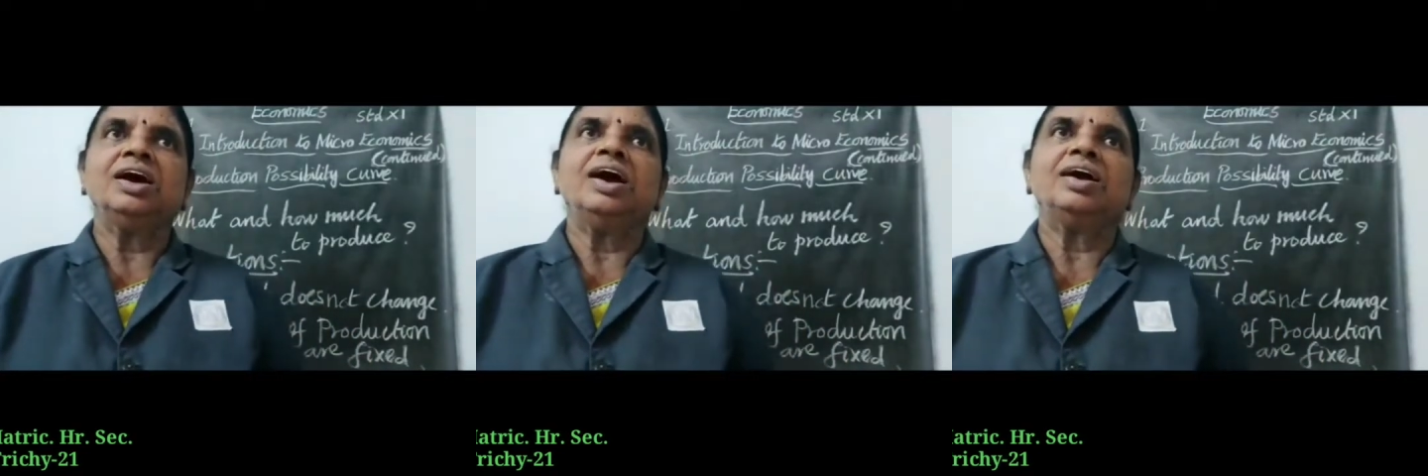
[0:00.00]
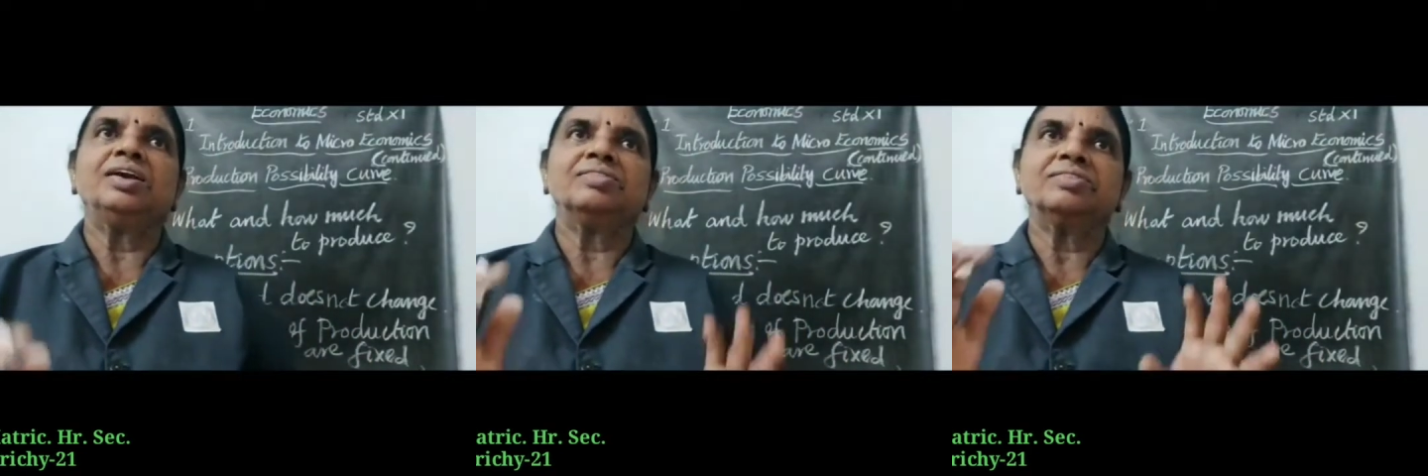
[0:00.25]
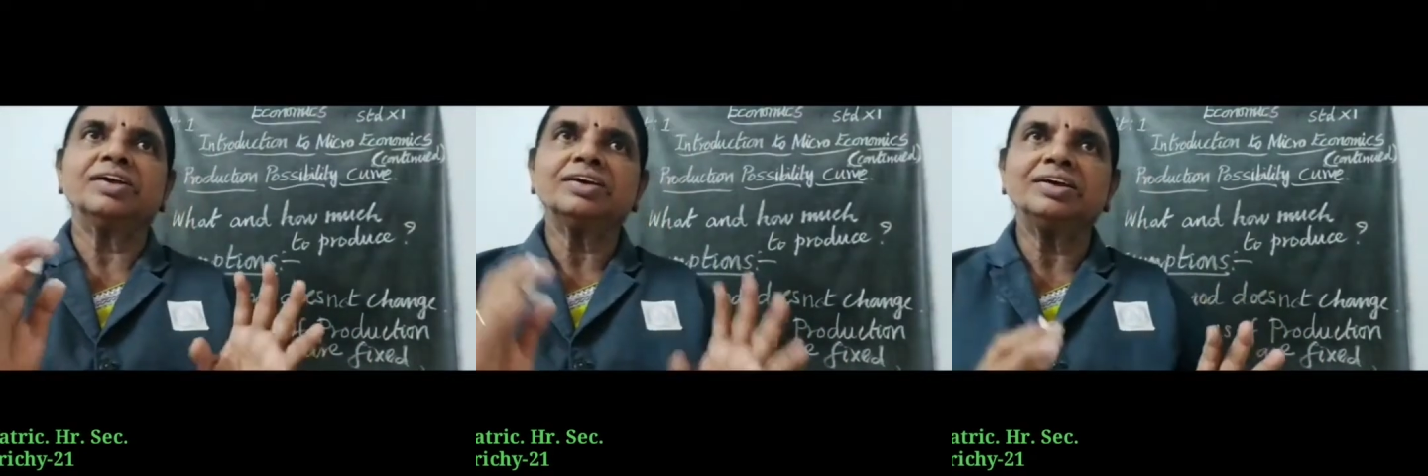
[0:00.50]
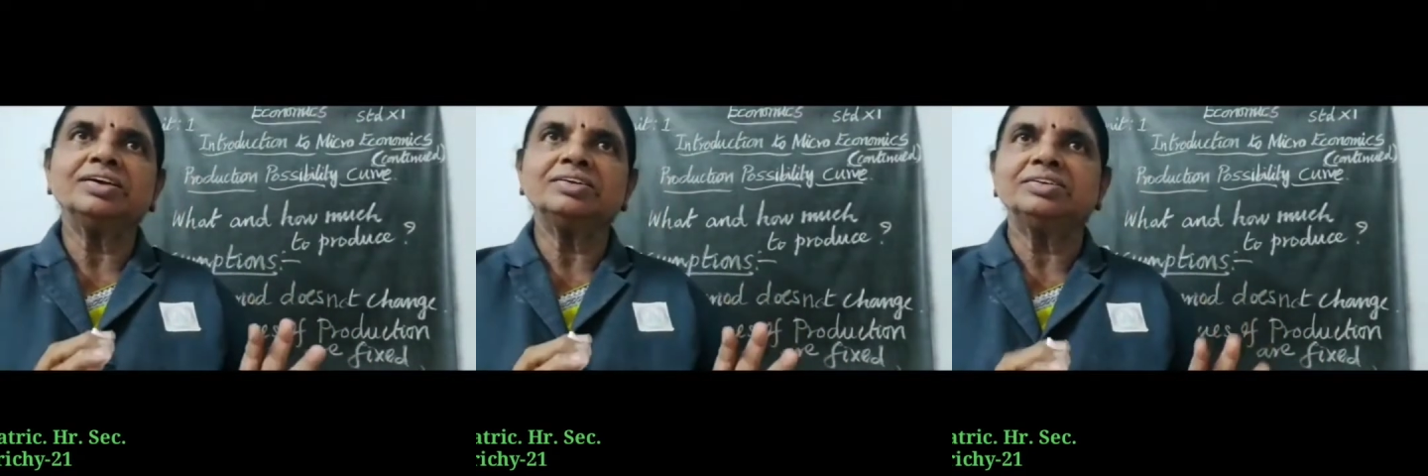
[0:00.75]
And
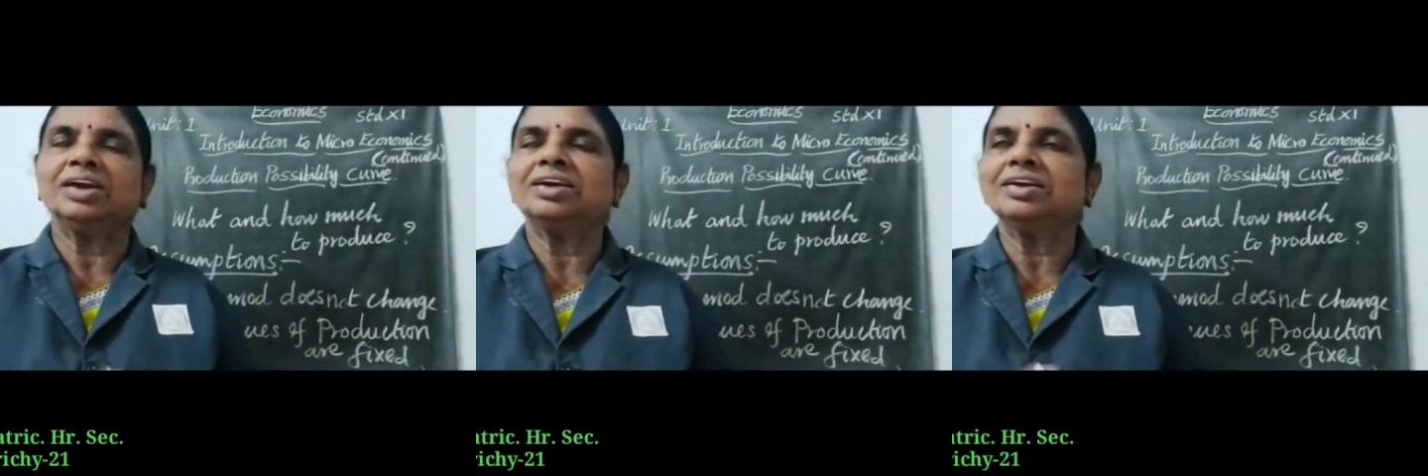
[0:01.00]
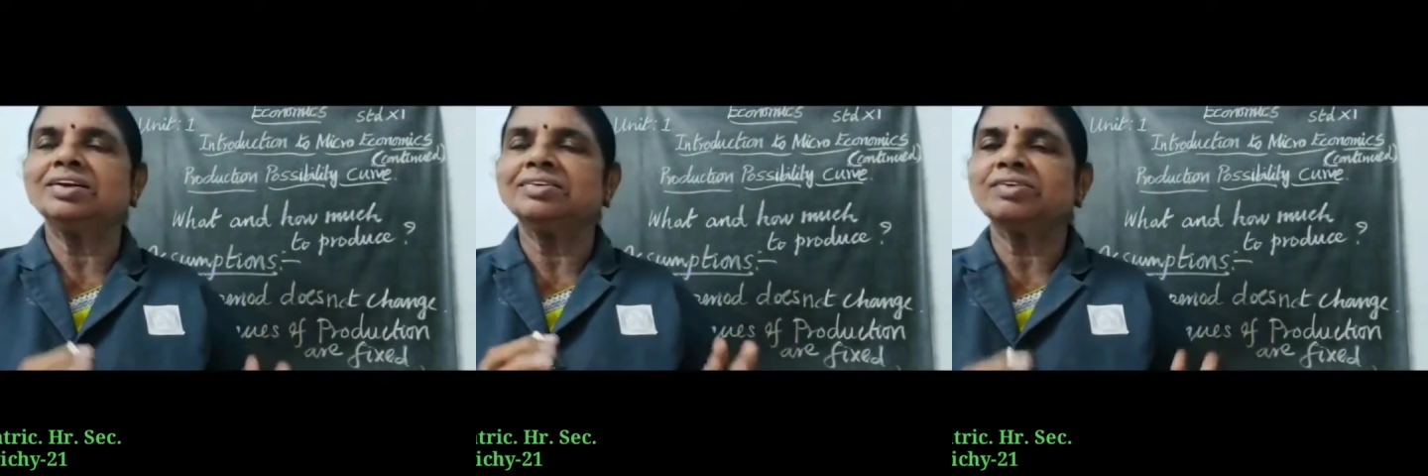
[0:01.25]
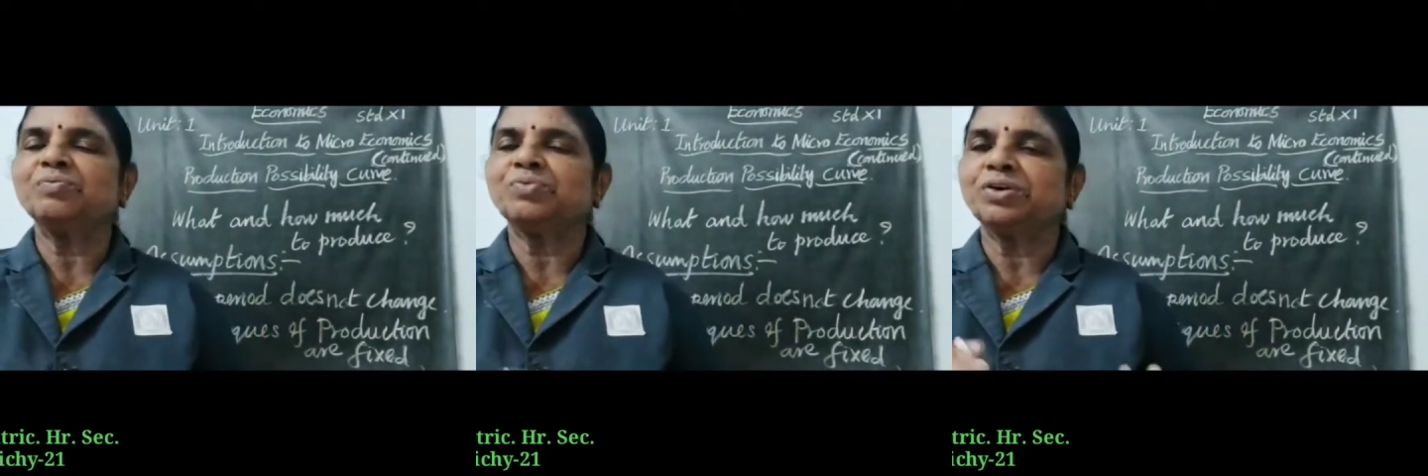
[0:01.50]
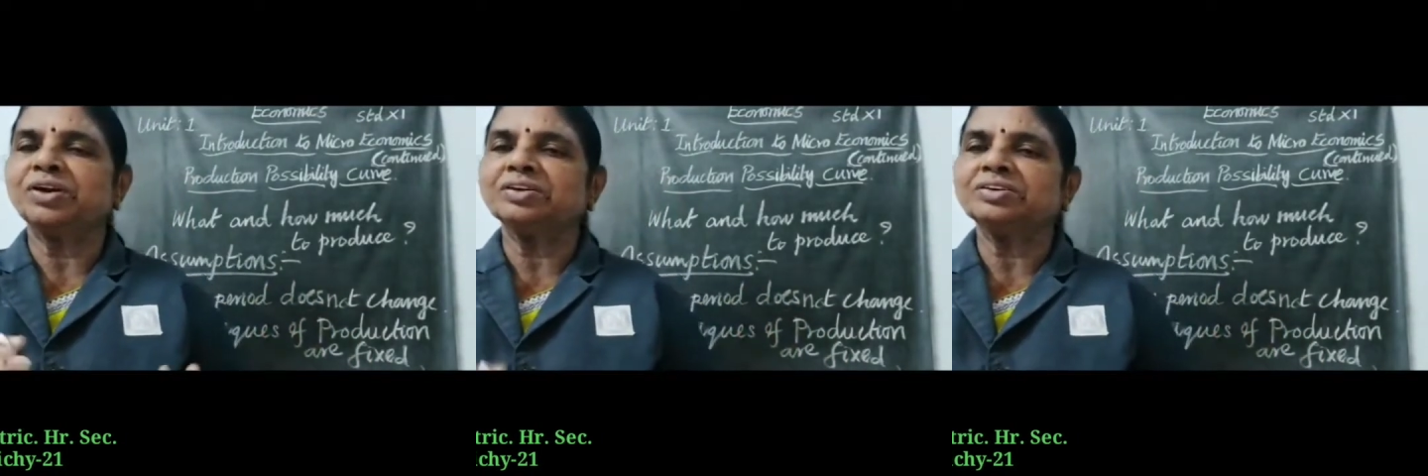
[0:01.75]
second, techniques of
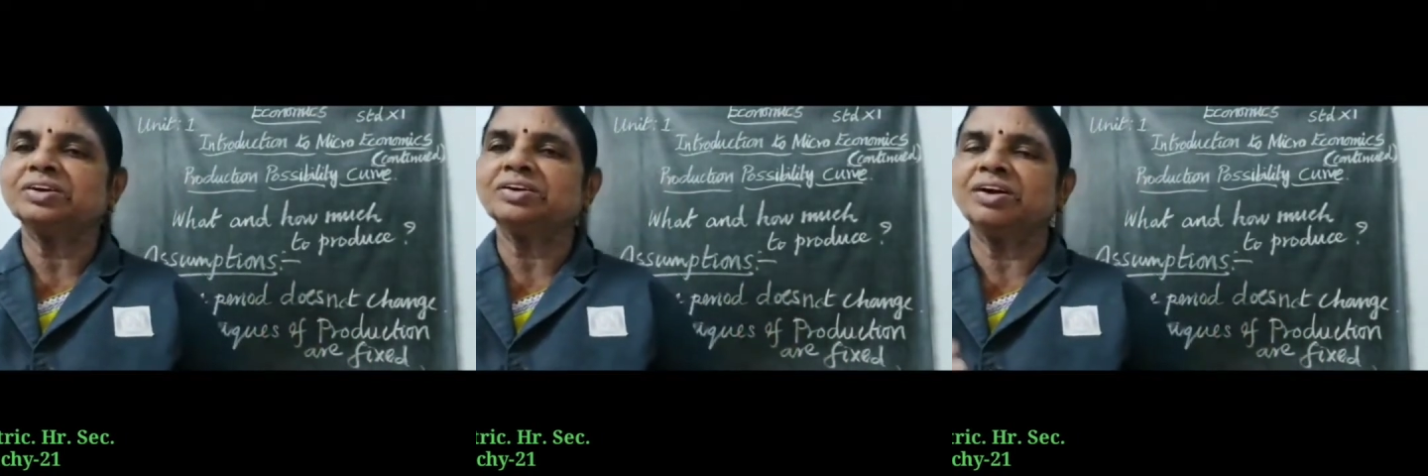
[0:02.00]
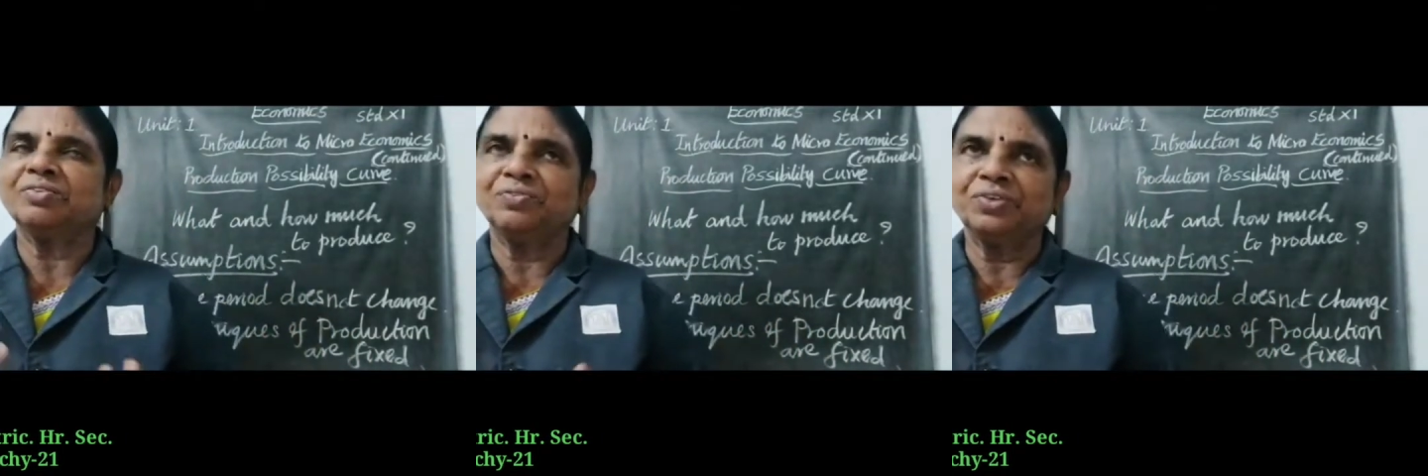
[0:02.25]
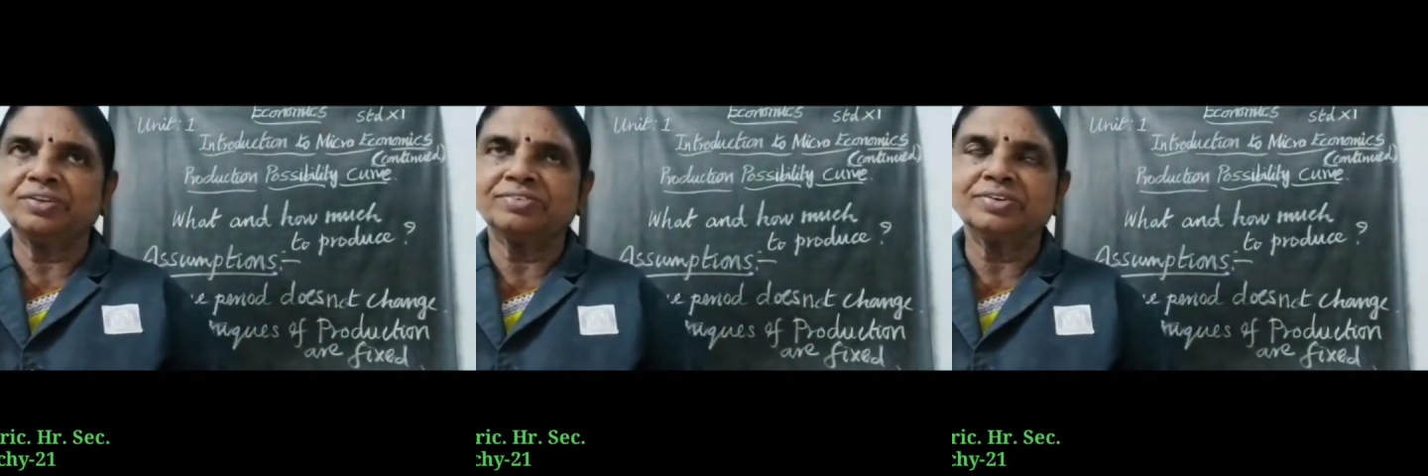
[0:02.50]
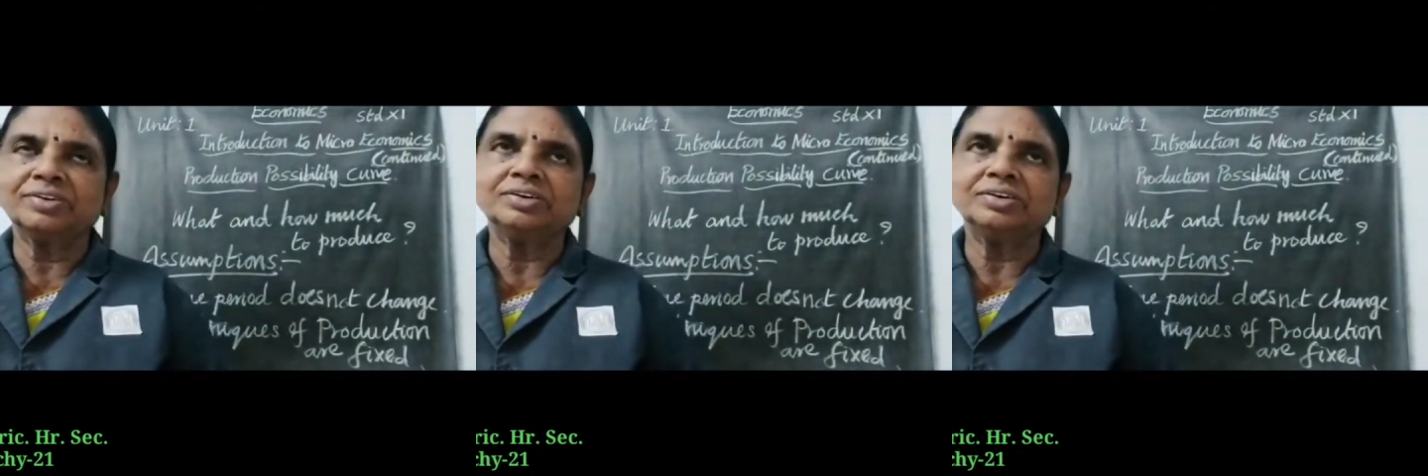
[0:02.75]
production are fixed.